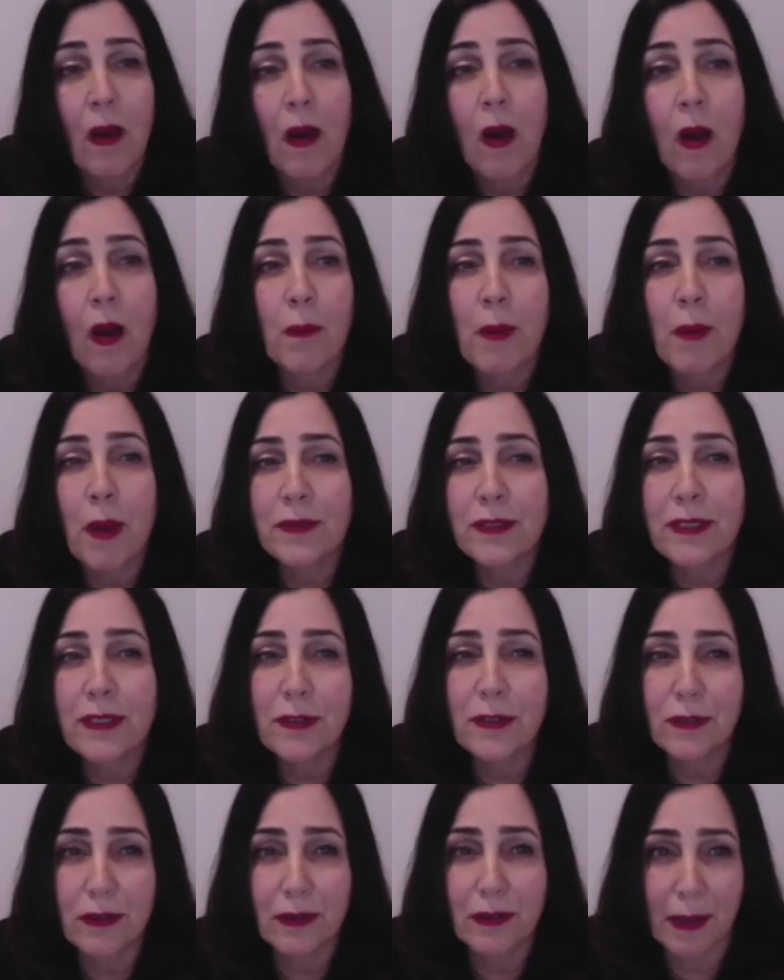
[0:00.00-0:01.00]
Our multi
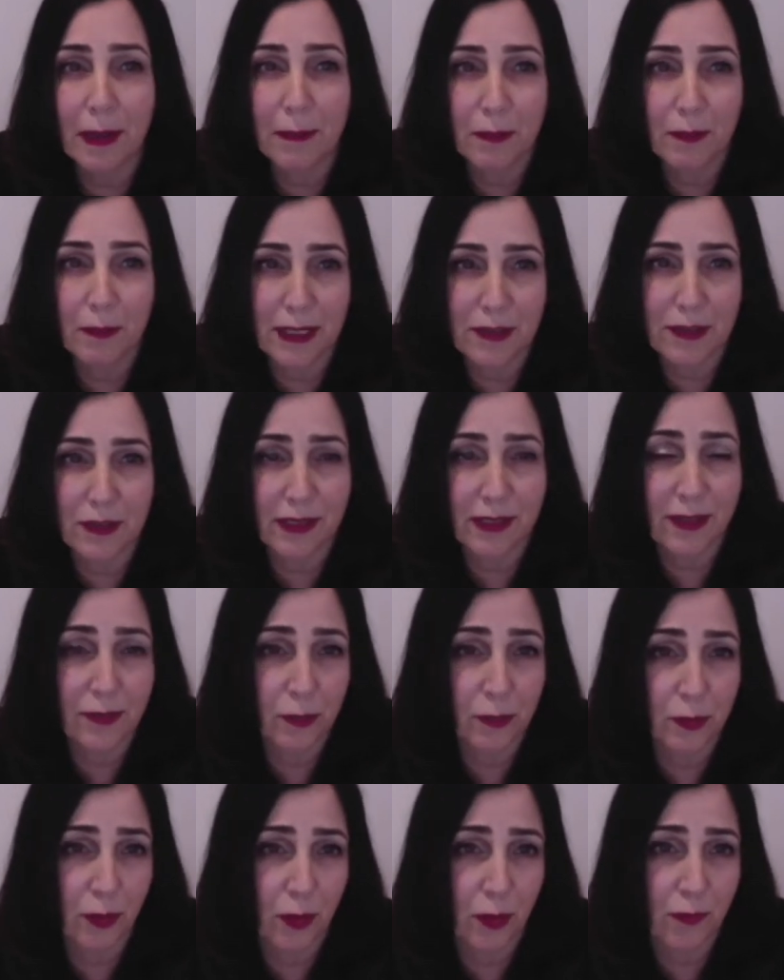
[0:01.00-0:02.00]
year collaboration has
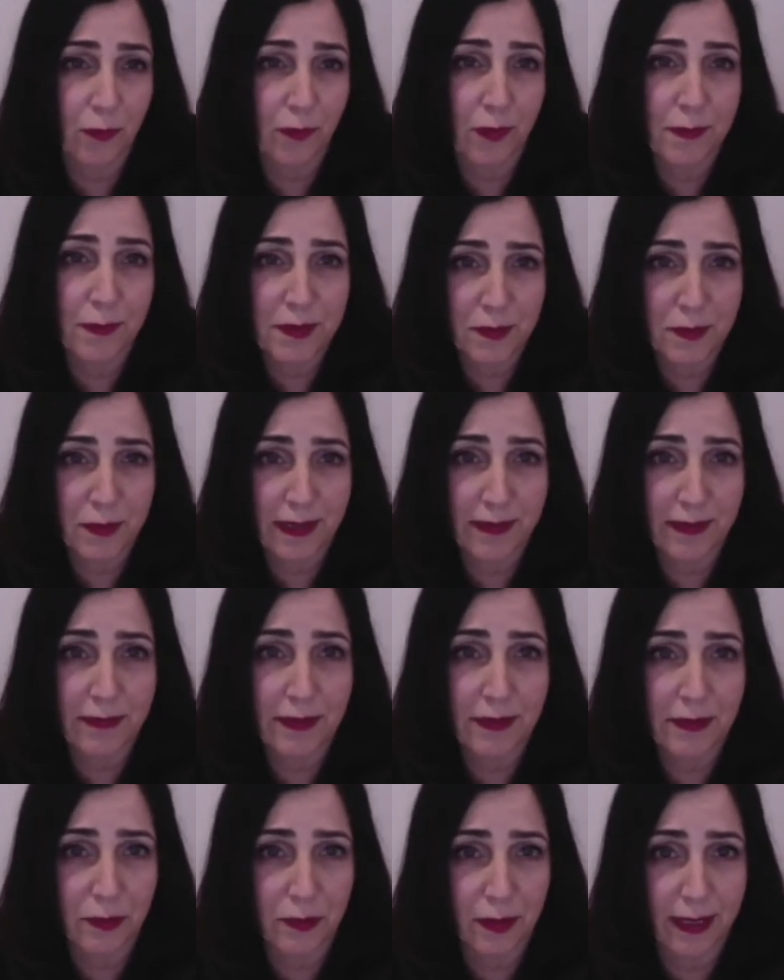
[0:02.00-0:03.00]
grown from strength
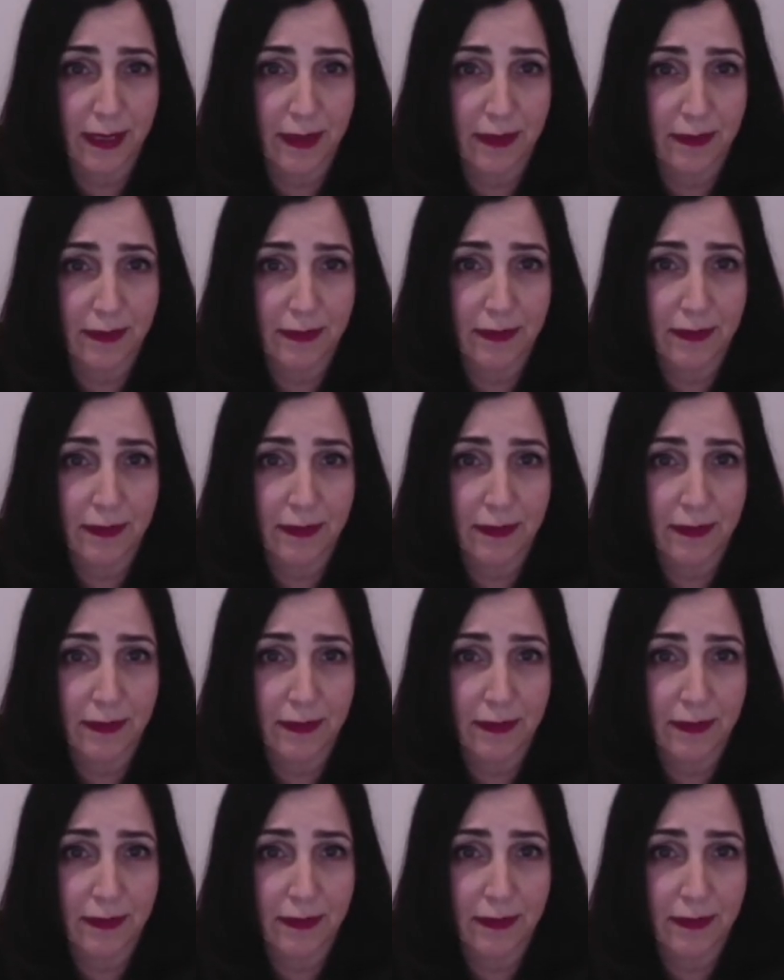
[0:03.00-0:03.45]
to strength.